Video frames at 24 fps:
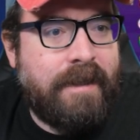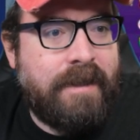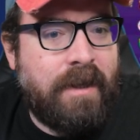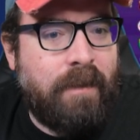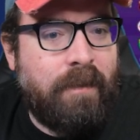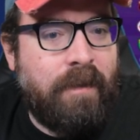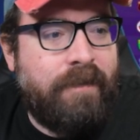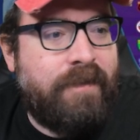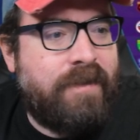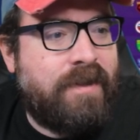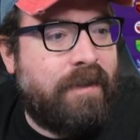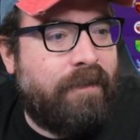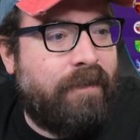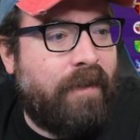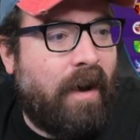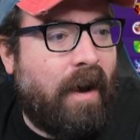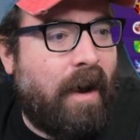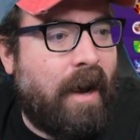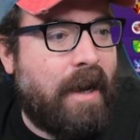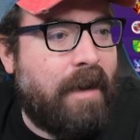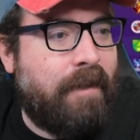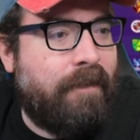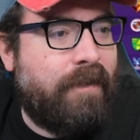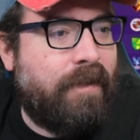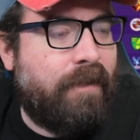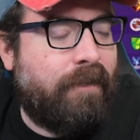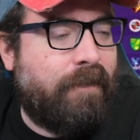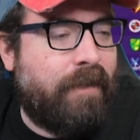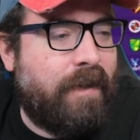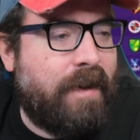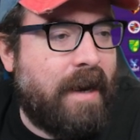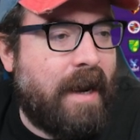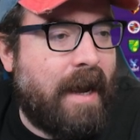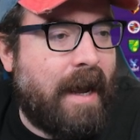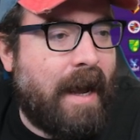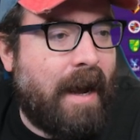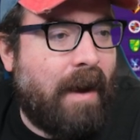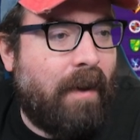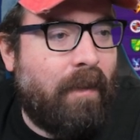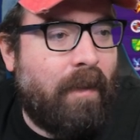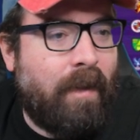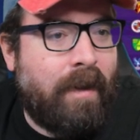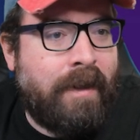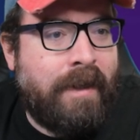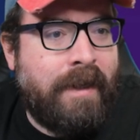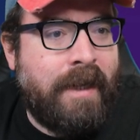so we've survived for now.